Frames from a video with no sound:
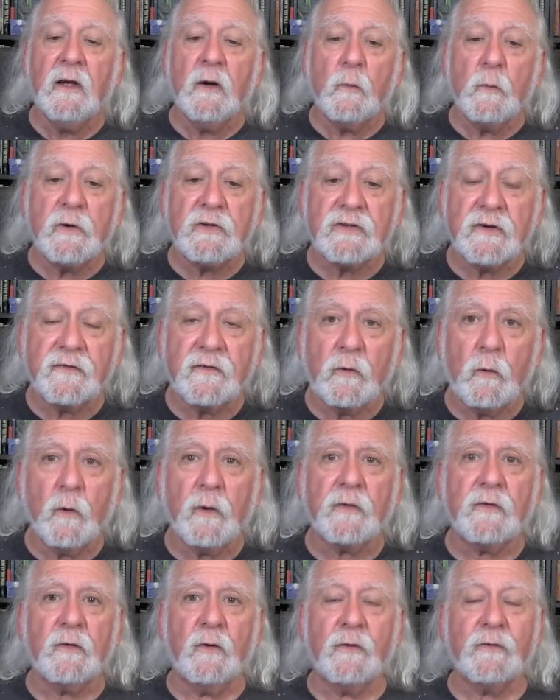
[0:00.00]
which of
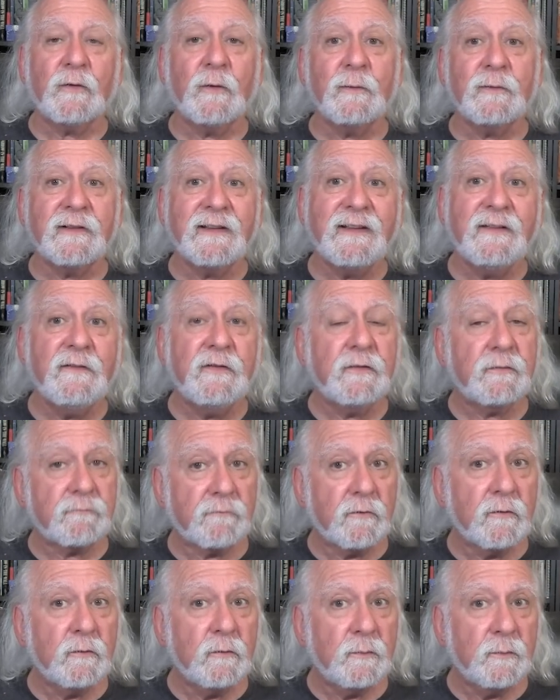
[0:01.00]
course also leaves
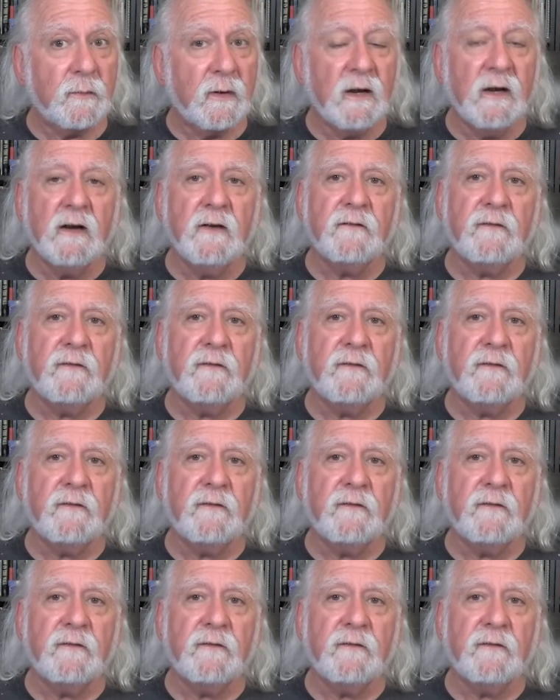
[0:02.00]
room